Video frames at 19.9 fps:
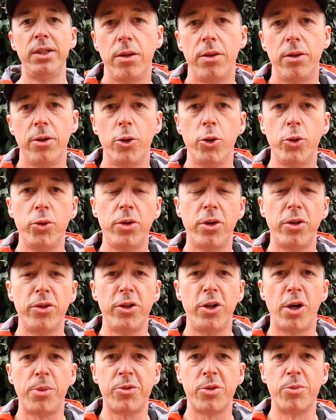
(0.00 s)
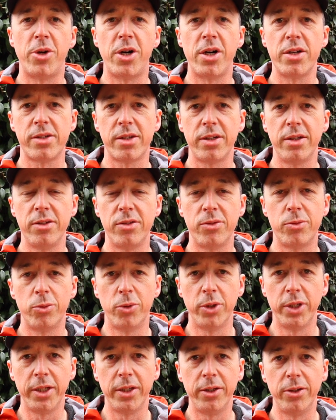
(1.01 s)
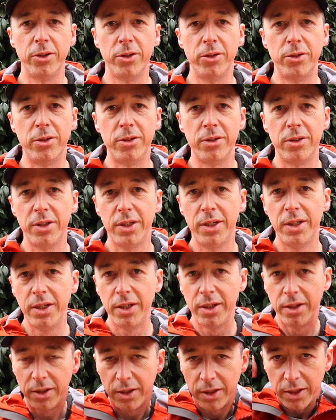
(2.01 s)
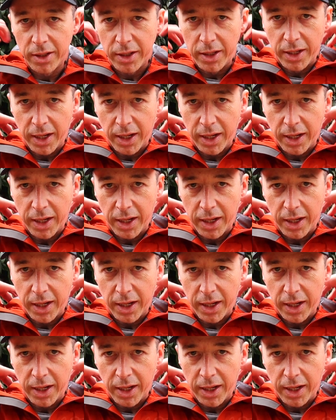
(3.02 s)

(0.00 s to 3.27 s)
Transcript: The hood on the Optimizer is really good. It